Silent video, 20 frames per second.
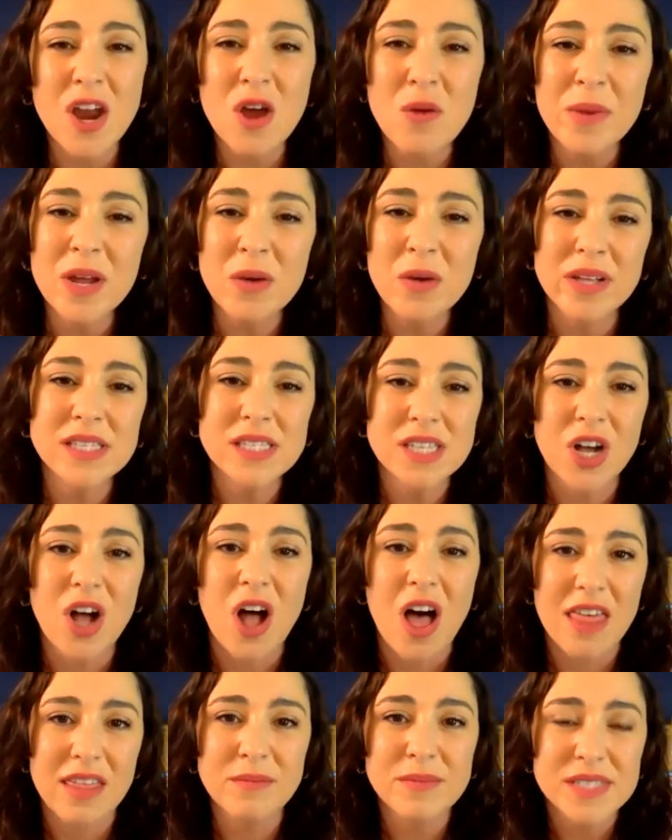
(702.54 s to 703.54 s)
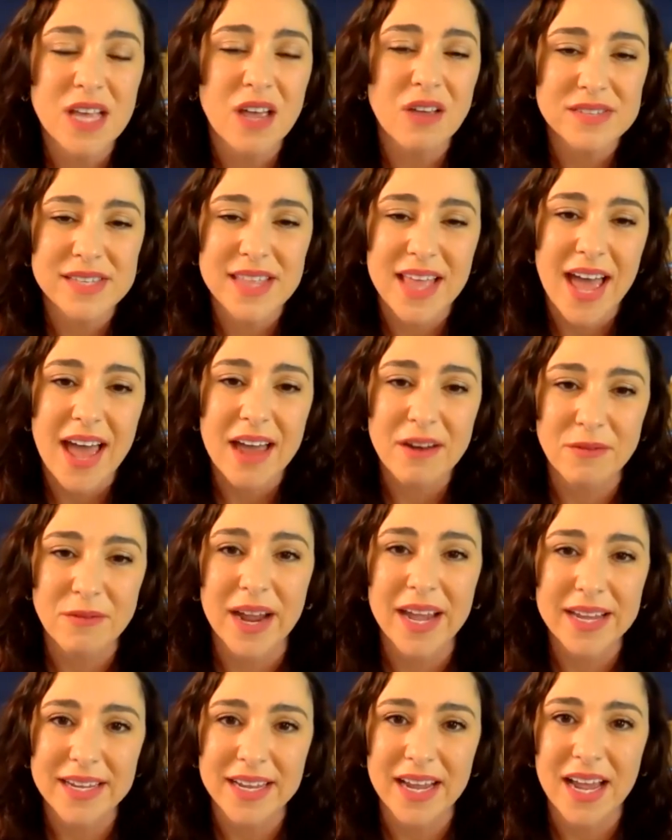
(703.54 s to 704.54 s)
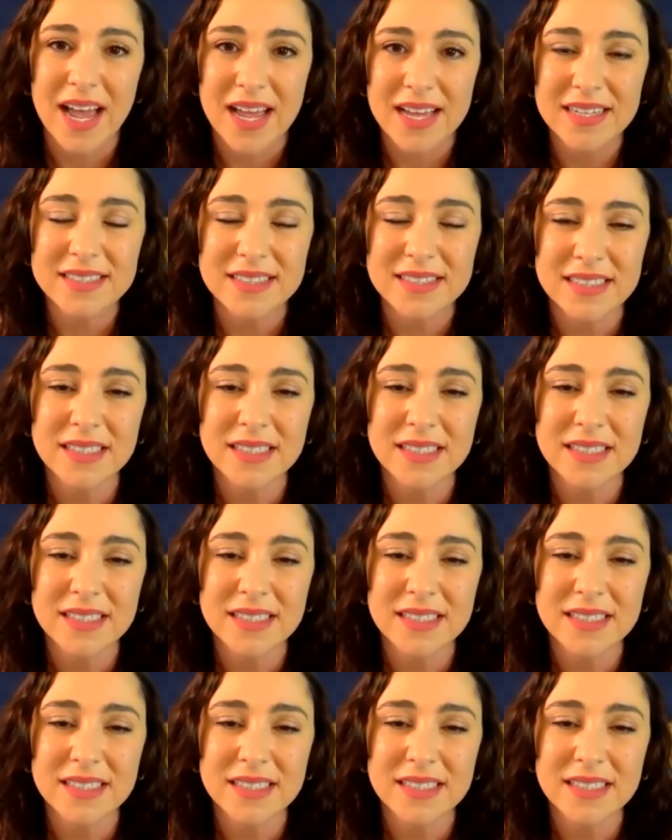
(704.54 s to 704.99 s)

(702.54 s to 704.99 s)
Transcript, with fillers: nobody wants to call themselves that, right? Yeah.